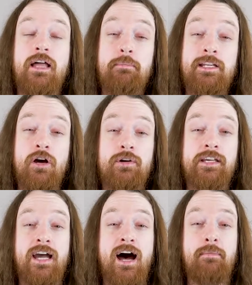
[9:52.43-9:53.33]
let me know in
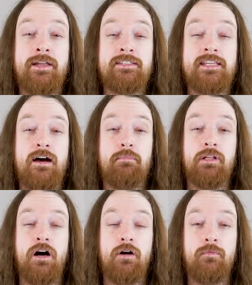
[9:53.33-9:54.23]
the comments down
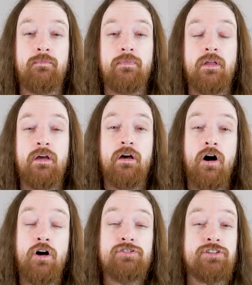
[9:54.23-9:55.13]
below.
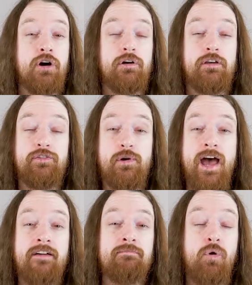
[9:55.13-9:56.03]
Also, if you
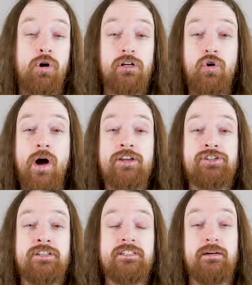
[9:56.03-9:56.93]
have more
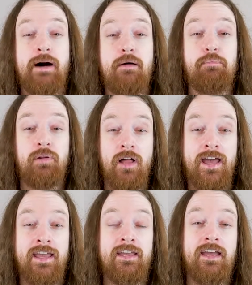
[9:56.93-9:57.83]
questions about
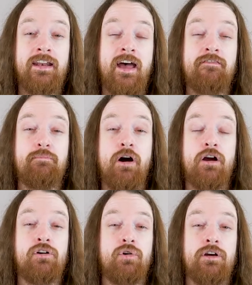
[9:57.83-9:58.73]
playing an F
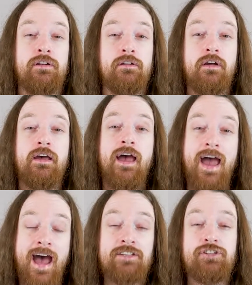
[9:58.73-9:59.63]
bar chord,
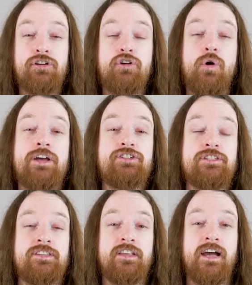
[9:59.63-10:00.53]
Ask your
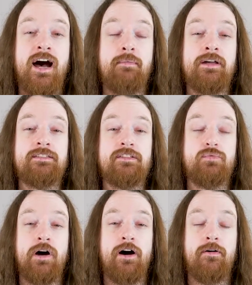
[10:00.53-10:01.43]
questions in the comments as
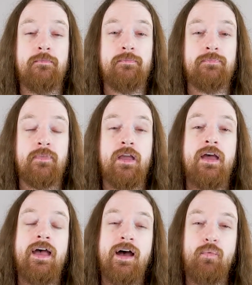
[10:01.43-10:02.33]
well.
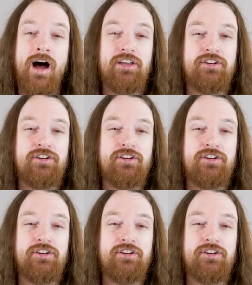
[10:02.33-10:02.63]
And while